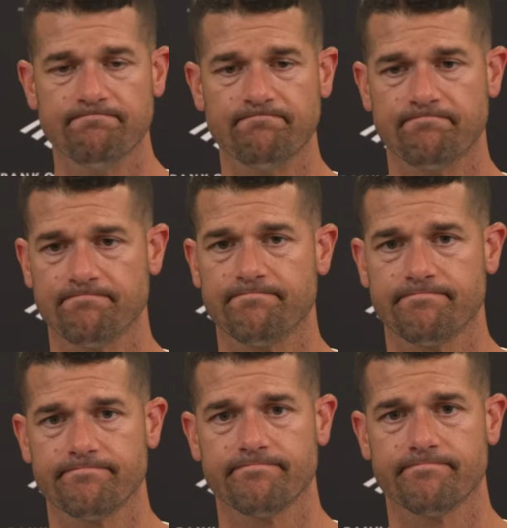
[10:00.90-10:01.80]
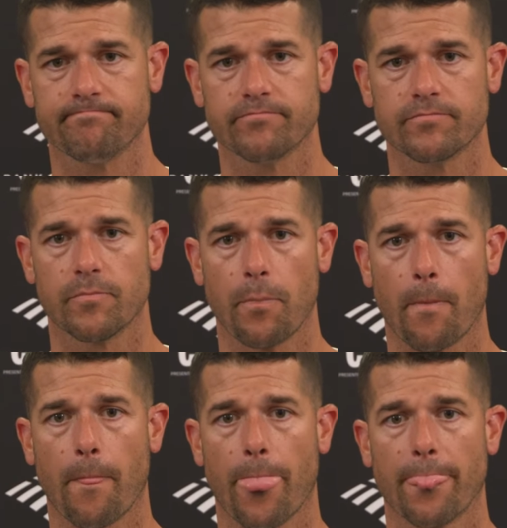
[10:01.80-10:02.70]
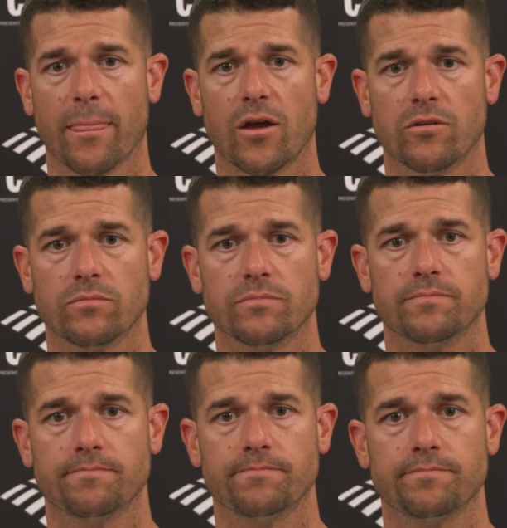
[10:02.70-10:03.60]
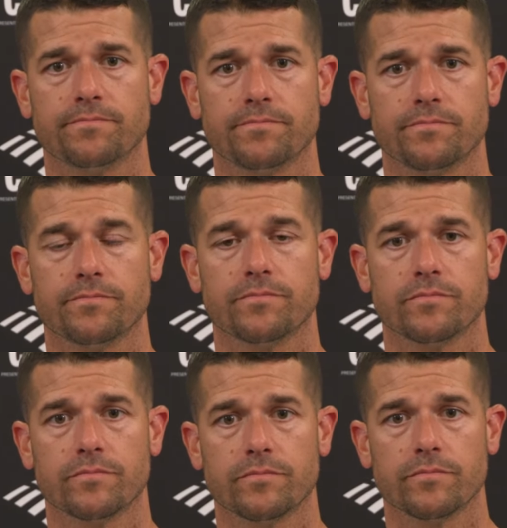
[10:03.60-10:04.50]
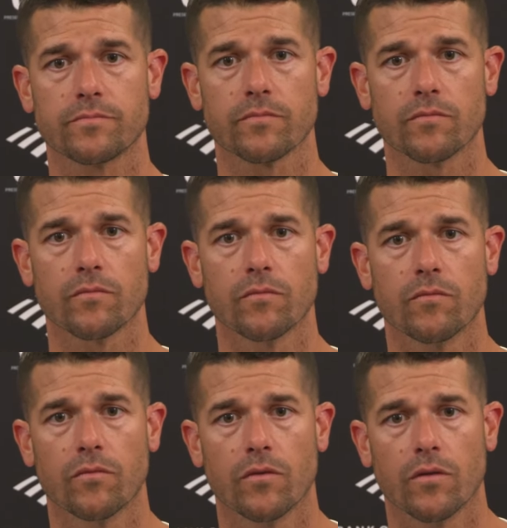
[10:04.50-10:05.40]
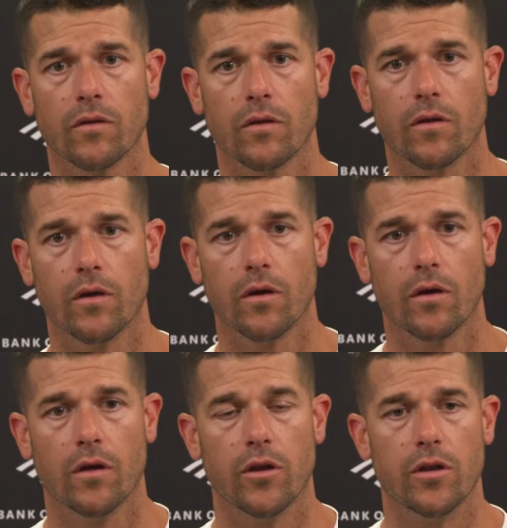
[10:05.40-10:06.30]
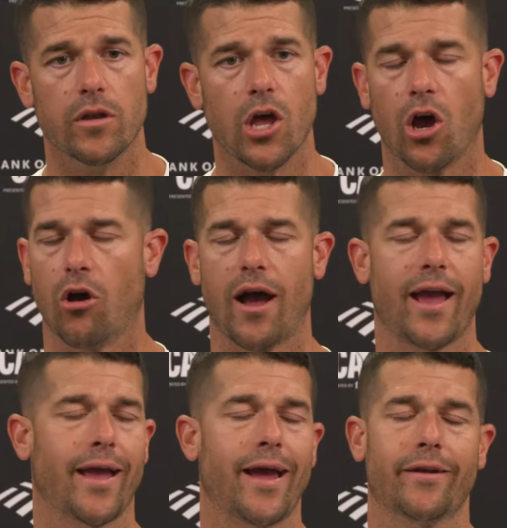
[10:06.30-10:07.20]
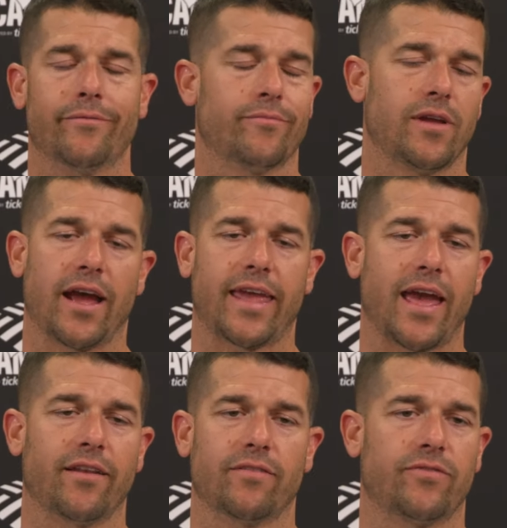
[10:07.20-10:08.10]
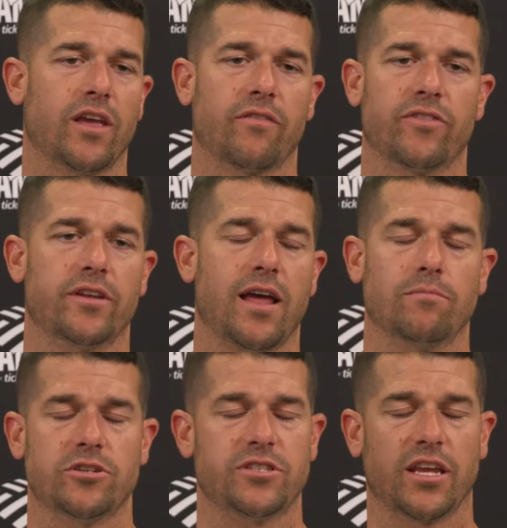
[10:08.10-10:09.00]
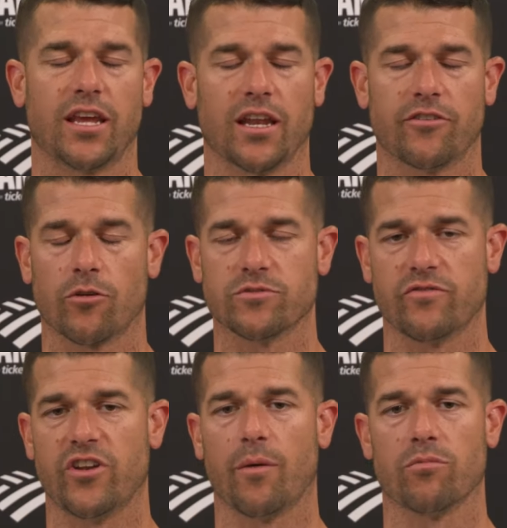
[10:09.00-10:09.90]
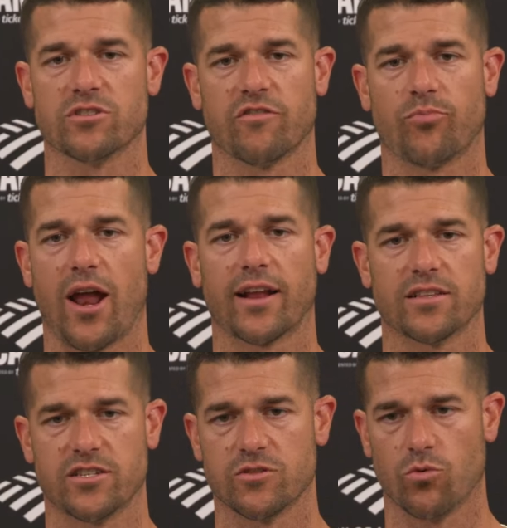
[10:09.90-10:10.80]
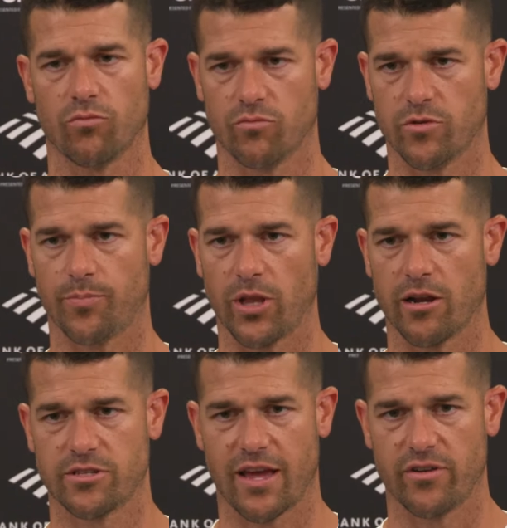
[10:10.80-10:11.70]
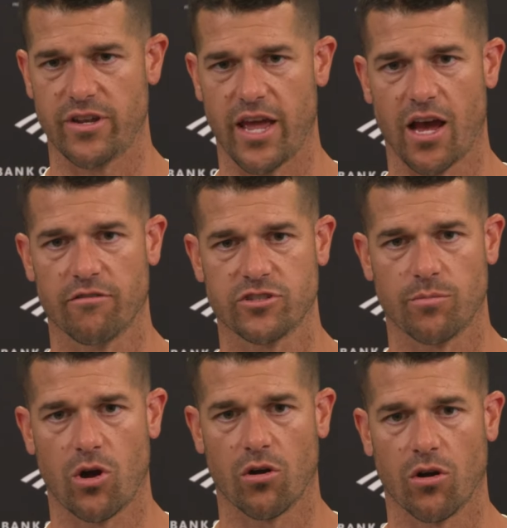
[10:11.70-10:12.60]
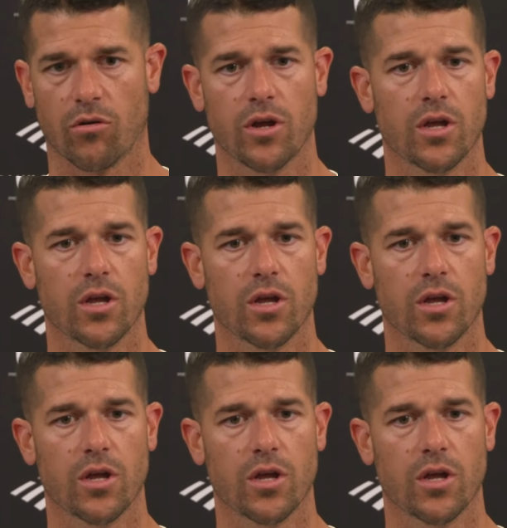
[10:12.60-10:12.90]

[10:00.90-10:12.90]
Dave, just try to get clarity on when you're putting on pads. It's going to be practices after Clemson. No, I, I don't. I can't think of the. I'm just thinking in terms of numbers of practices. Well, the players have a day off tomorrow.